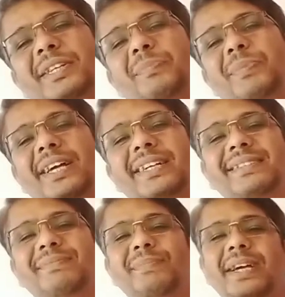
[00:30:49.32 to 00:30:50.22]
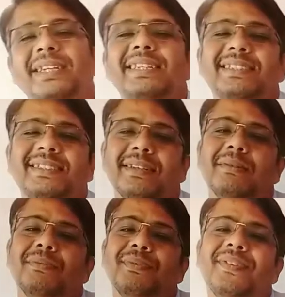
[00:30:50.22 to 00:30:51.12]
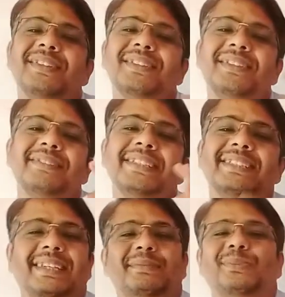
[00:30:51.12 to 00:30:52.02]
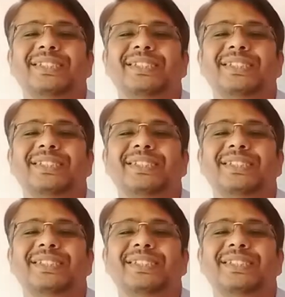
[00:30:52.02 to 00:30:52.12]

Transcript: When a number is multiplied by itself